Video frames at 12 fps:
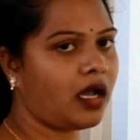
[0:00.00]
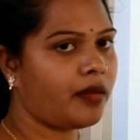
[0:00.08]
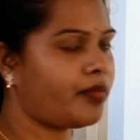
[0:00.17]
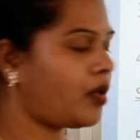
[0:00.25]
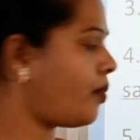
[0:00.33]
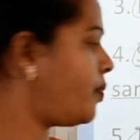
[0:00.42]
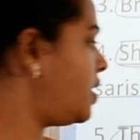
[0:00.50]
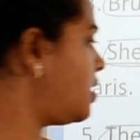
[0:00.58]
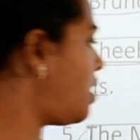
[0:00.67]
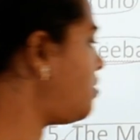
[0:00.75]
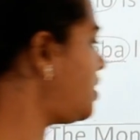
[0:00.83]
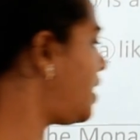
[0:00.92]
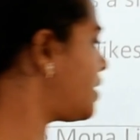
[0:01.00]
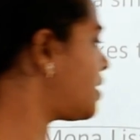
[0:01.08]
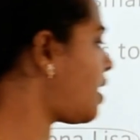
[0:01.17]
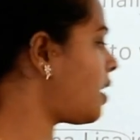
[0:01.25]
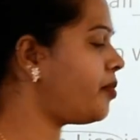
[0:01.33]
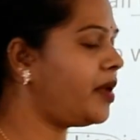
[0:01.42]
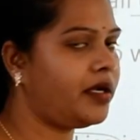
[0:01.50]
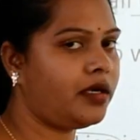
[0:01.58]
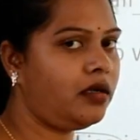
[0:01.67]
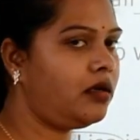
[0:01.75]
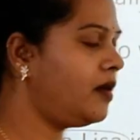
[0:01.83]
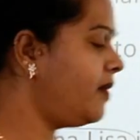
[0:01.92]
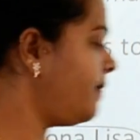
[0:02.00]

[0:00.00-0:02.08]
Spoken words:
are proper noun, and carpenter,